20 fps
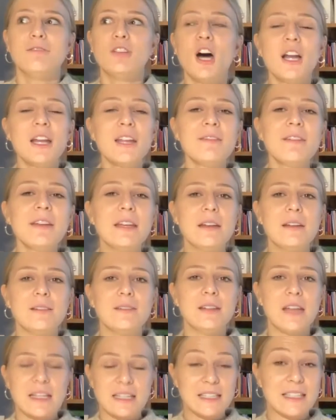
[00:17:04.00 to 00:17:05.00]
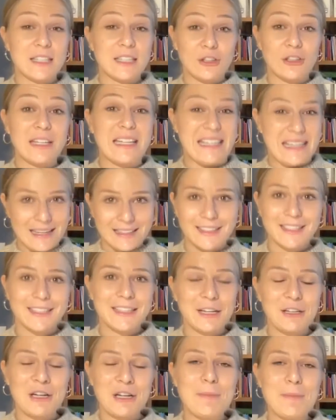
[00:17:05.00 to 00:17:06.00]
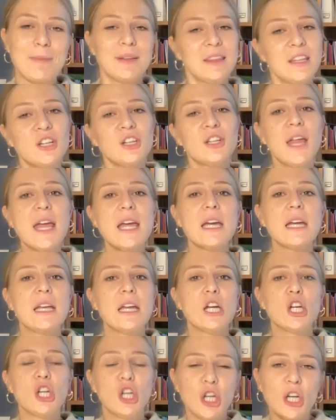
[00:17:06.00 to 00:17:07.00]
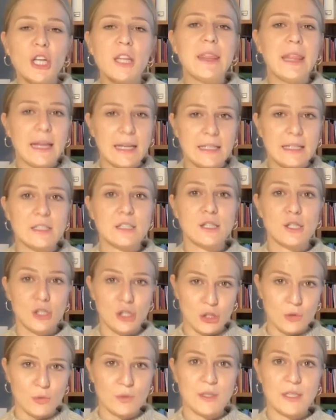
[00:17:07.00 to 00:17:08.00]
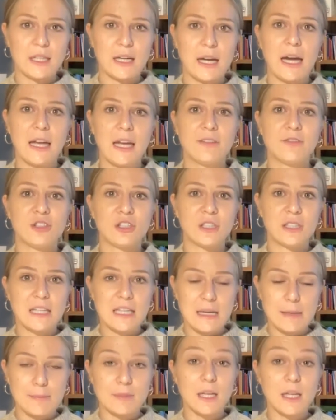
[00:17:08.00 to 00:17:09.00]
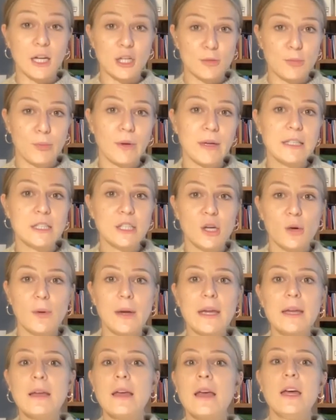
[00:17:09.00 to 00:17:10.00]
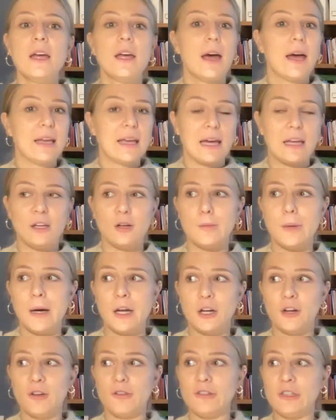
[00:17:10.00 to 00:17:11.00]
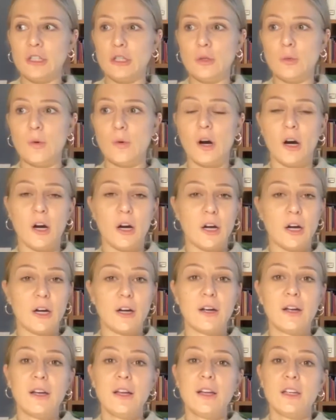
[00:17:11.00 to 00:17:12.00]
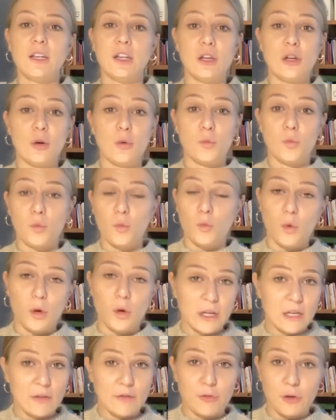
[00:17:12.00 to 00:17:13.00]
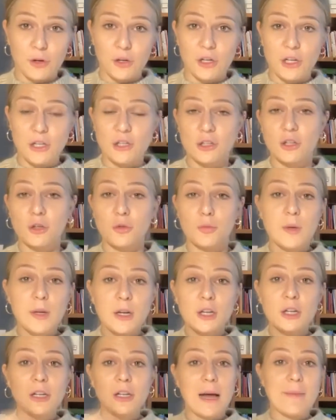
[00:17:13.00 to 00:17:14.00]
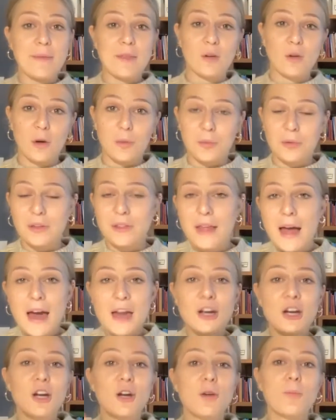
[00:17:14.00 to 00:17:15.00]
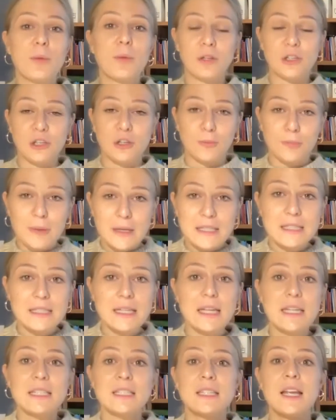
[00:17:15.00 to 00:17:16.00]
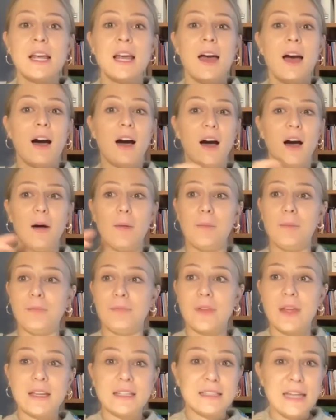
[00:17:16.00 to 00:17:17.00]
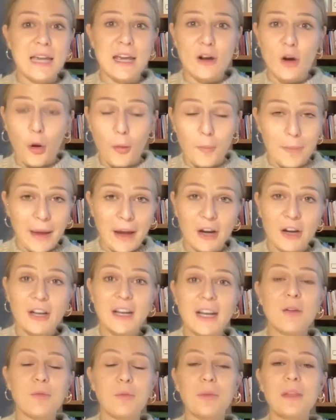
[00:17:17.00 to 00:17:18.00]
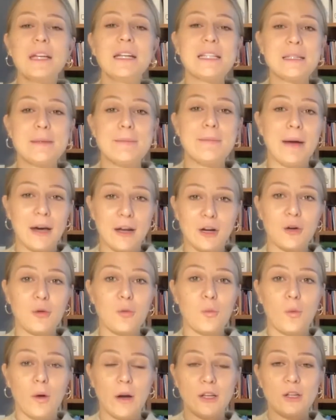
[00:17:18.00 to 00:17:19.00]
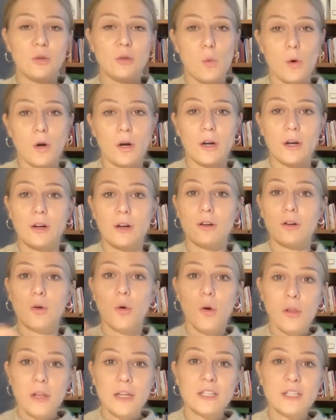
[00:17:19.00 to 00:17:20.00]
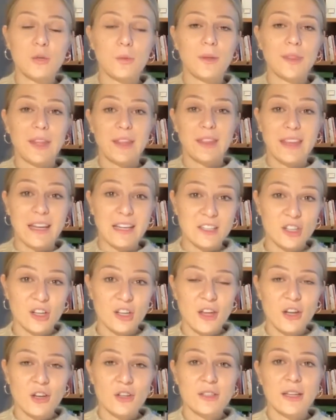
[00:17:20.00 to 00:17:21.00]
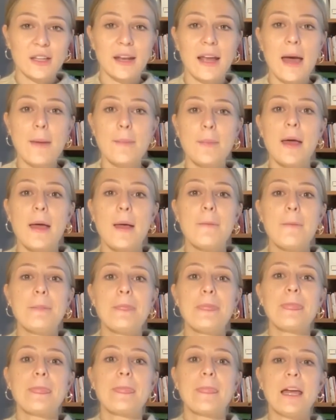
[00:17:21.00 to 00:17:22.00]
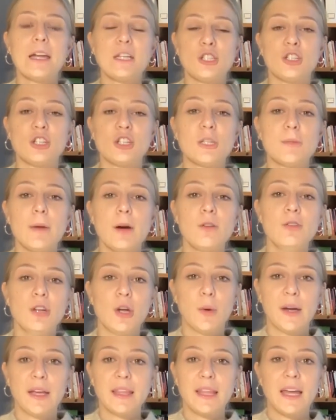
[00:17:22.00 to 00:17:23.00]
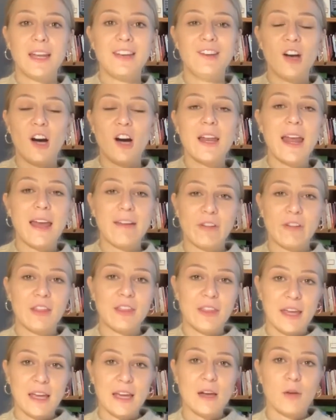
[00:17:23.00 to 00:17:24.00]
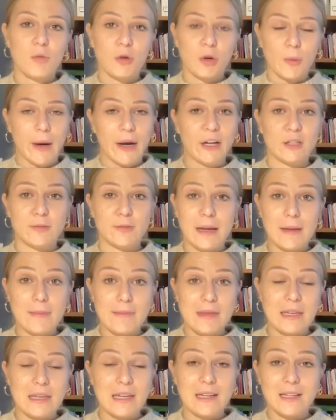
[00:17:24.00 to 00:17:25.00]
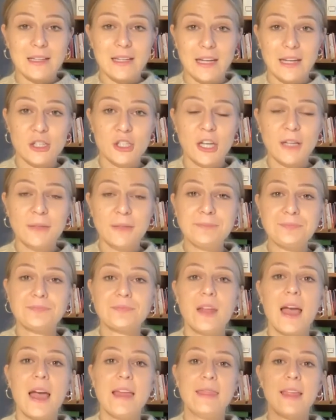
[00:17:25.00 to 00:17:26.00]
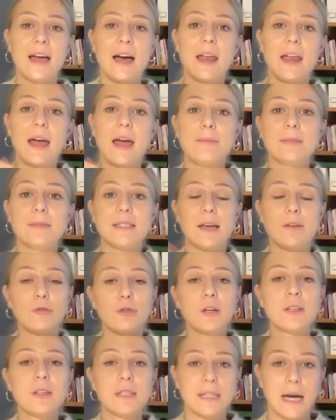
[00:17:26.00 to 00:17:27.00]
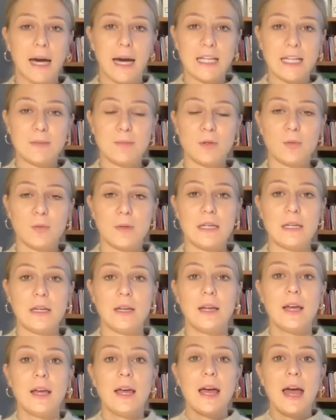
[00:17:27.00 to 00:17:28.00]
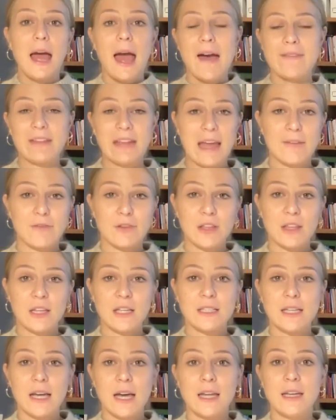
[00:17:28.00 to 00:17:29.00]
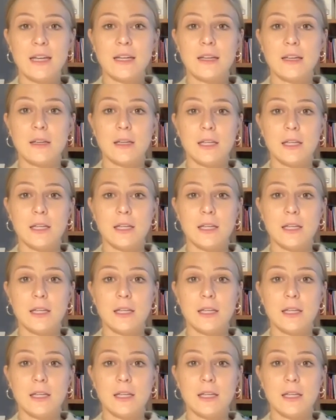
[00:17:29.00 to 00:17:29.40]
not even necessarily necessary, but they're like good things to do to kind of just keep touch points going. Again, no matter if you are, working forward in your career, climbing the corporate ladder, building your business, a stay-at-home parent, it really doesn't matter what your goal is or what the things are that you're setting up. It's just about knowing that not everything requires my immediate attention and that I'm severing the ties between having everything done